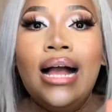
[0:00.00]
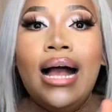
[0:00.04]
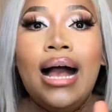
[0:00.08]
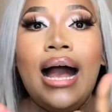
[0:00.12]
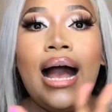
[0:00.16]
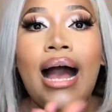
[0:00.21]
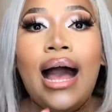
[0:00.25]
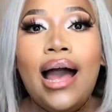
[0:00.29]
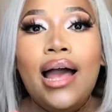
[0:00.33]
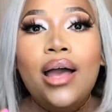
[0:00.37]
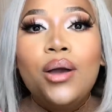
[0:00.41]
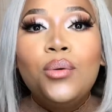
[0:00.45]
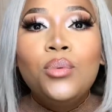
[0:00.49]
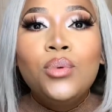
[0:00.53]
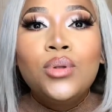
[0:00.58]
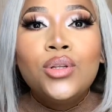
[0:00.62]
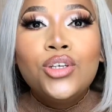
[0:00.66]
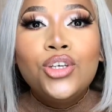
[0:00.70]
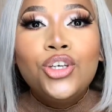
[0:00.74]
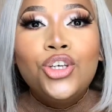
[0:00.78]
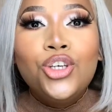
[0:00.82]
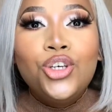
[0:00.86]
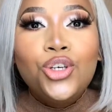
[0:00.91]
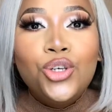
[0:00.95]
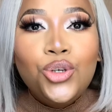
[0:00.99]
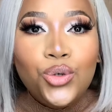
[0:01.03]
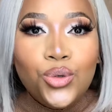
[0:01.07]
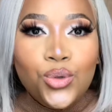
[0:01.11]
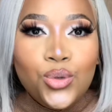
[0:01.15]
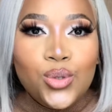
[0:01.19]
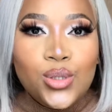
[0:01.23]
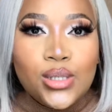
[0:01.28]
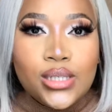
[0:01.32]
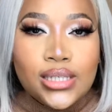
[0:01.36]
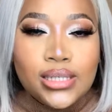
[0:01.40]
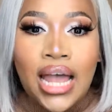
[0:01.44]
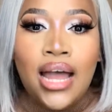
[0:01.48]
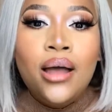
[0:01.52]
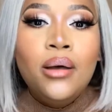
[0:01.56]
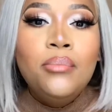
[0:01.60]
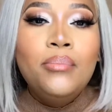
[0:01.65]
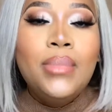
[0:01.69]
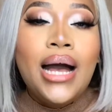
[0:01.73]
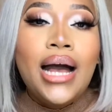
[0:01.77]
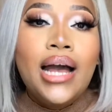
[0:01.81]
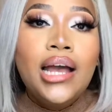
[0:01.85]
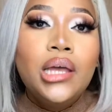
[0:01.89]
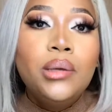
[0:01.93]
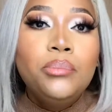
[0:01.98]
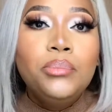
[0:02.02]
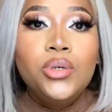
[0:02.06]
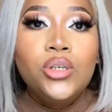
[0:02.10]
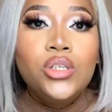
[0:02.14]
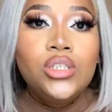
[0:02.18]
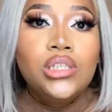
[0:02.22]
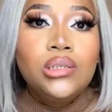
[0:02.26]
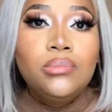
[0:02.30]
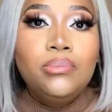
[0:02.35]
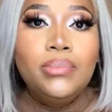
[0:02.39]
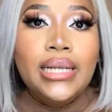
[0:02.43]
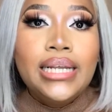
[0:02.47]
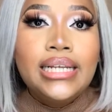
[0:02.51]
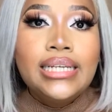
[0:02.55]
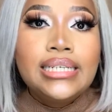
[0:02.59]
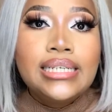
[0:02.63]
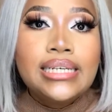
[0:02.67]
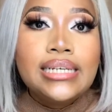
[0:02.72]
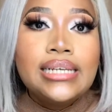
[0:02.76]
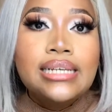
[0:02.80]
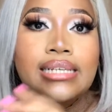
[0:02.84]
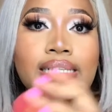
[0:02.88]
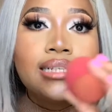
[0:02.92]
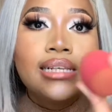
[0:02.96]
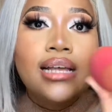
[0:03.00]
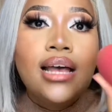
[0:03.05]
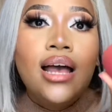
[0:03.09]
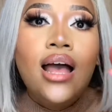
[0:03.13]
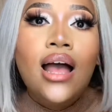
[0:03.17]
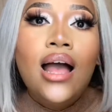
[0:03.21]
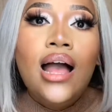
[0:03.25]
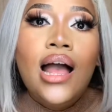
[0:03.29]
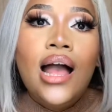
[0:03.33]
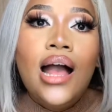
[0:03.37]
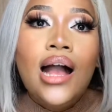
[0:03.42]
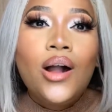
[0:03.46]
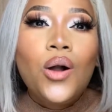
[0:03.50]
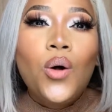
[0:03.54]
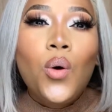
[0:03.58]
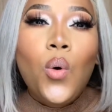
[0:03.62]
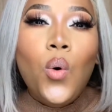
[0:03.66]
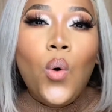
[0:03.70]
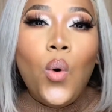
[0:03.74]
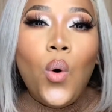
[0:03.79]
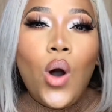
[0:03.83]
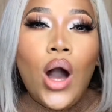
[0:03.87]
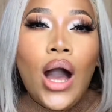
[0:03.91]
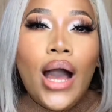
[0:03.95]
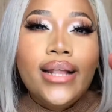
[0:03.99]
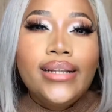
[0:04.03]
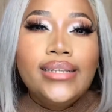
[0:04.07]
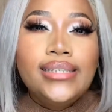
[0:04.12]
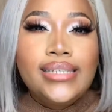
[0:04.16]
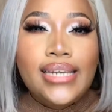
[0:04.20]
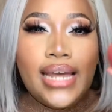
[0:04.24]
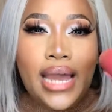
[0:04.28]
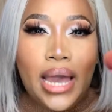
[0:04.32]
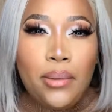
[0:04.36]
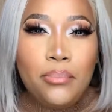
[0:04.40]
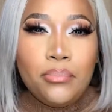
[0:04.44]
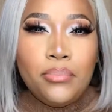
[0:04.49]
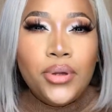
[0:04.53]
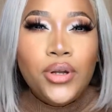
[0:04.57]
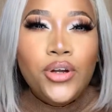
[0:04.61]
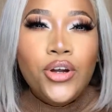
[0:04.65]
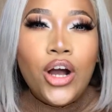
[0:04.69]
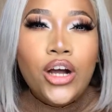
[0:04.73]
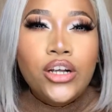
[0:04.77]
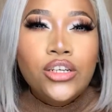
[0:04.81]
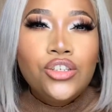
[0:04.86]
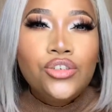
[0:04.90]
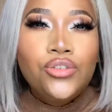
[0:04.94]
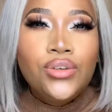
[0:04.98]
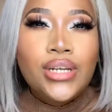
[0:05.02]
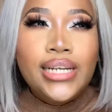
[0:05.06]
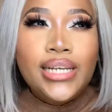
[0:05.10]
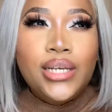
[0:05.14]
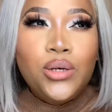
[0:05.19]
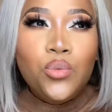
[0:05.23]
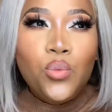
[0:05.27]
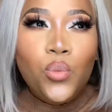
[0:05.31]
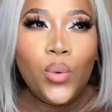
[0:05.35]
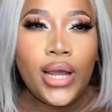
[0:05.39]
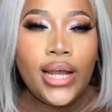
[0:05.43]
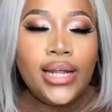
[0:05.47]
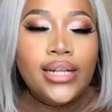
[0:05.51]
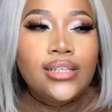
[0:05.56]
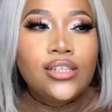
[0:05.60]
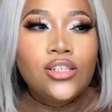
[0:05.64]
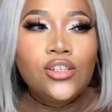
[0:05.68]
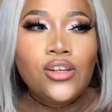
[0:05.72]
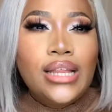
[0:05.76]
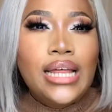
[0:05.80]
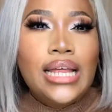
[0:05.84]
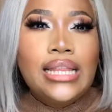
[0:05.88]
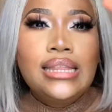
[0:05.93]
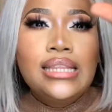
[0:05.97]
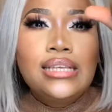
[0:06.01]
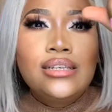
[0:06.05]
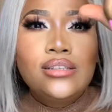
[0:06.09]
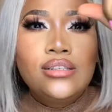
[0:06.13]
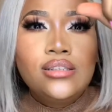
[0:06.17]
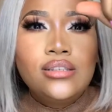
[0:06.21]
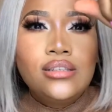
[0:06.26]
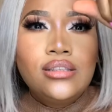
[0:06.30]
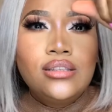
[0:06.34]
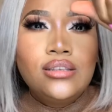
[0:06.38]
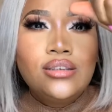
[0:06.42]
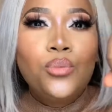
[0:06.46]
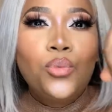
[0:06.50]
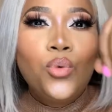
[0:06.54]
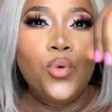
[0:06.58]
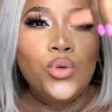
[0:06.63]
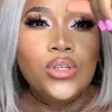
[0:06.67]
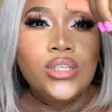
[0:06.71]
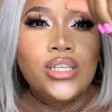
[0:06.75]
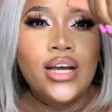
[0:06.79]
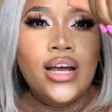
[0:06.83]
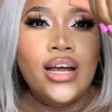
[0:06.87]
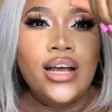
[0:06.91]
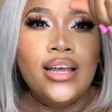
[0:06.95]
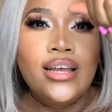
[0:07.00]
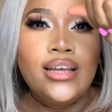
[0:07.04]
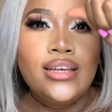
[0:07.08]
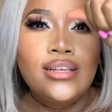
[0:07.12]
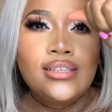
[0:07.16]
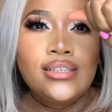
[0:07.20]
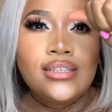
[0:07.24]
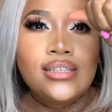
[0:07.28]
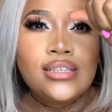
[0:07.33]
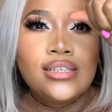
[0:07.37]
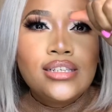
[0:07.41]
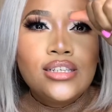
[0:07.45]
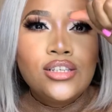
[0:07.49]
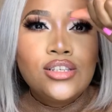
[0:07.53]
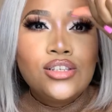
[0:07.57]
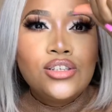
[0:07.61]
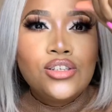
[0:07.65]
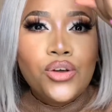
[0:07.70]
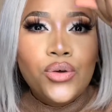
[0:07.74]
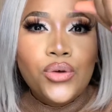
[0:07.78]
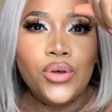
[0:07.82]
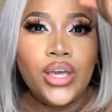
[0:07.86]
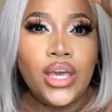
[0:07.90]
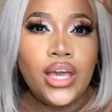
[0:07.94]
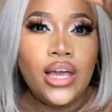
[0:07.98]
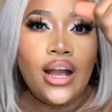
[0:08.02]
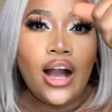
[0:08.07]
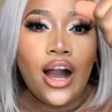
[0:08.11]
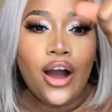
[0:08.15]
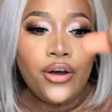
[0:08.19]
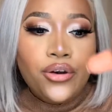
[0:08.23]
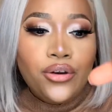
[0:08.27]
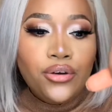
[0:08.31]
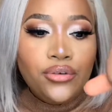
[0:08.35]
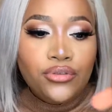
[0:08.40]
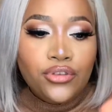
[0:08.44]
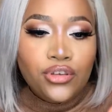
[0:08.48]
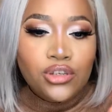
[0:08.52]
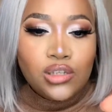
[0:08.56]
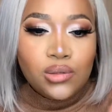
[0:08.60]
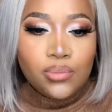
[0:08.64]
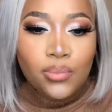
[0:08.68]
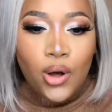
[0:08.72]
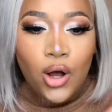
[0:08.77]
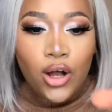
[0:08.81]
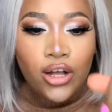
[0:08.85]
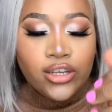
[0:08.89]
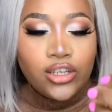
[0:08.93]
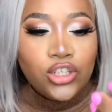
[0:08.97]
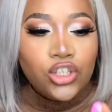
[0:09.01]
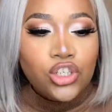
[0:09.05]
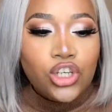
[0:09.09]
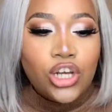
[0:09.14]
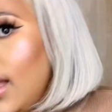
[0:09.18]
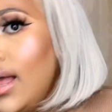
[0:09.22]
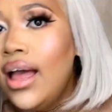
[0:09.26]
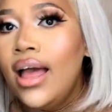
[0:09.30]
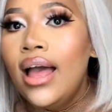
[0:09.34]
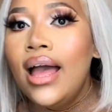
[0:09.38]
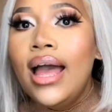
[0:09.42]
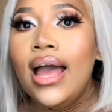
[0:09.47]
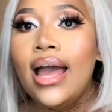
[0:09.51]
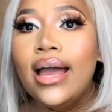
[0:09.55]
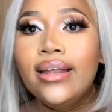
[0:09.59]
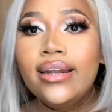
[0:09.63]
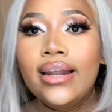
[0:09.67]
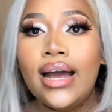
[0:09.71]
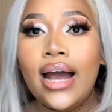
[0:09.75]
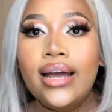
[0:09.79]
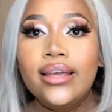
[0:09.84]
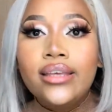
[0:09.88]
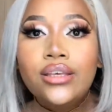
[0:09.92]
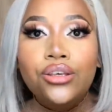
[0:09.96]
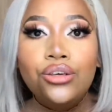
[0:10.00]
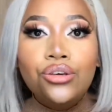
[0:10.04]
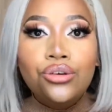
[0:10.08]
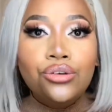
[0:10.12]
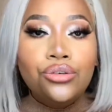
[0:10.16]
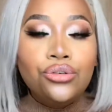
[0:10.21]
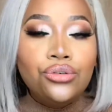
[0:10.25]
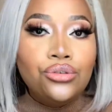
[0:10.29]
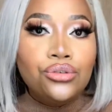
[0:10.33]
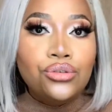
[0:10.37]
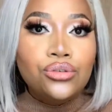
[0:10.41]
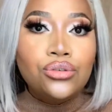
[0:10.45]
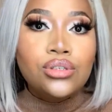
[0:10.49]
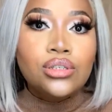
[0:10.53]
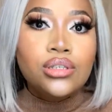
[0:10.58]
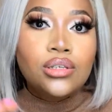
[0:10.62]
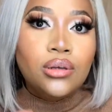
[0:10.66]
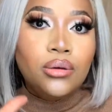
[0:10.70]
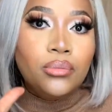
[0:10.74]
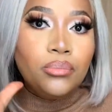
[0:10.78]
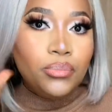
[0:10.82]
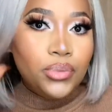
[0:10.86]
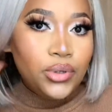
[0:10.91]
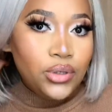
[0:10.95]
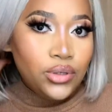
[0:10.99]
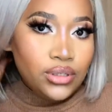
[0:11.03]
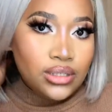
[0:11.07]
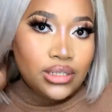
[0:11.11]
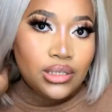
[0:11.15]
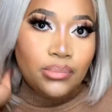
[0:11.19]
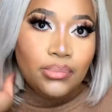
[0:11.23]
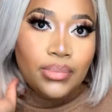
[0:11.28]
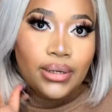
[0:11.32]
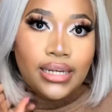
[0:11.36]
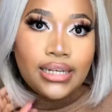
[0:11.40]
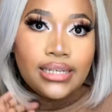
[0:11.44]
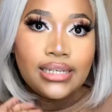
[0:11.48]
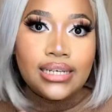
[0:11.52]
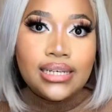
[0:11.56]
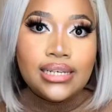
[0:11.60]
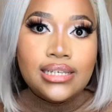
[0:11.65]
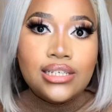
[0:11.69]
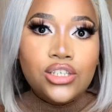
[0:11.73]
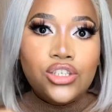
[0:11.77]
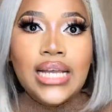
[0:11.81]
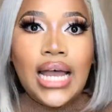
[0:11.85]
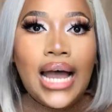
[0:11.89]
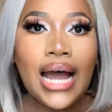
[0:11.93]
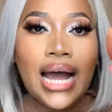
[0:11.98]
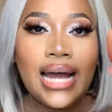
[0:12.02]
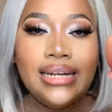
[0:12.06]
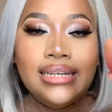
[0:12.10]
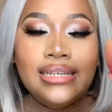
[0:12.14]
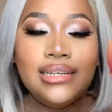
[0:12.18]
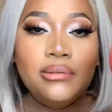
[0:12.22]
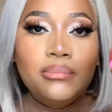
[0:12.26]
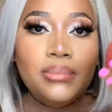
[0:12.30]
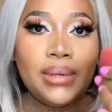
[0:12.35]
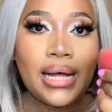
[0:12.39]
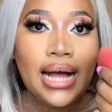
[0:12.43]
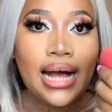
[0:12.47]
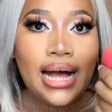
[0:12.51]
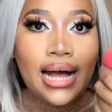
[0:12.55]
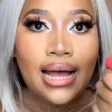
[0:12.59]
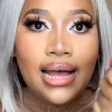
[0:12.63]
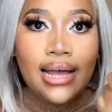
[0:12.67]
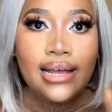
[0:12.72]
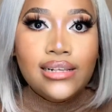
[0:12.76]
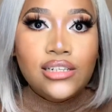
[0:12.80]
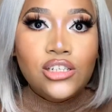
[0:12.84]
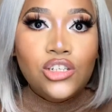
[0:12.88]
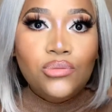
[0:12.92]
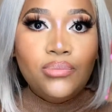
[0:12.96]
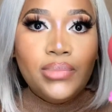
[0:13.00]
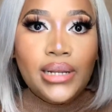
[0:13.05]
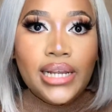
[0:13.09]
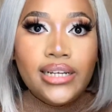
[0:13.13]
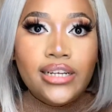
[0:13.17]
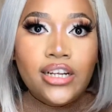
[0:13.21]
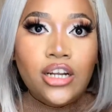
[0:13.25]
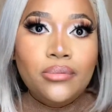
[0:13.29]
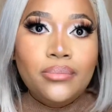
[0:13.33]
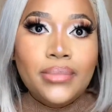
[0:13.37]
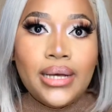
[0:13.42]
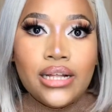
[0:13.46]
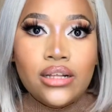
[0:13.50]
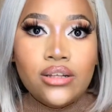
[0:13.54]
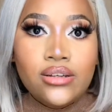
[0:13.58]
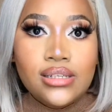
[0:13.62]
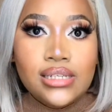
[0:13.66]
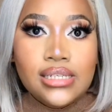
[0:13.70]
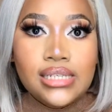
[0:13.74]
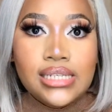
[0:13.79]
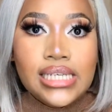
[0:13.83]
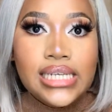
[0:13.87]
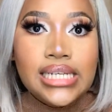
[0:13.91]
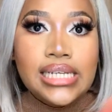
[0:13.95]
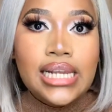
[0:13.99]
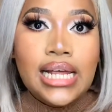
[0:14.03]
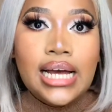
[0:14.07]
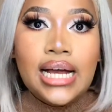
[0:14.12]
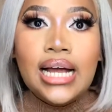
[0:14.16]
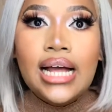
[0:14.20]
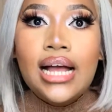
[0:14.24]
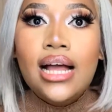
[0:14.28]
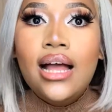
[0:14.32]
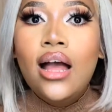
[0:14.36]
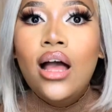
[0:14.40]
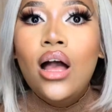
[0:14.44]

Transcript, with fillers: I will use my beauty blenders a damp not really wet so that this the water is soaking out of the sponge and I use beauty blenders under my eyes to blend out my concealer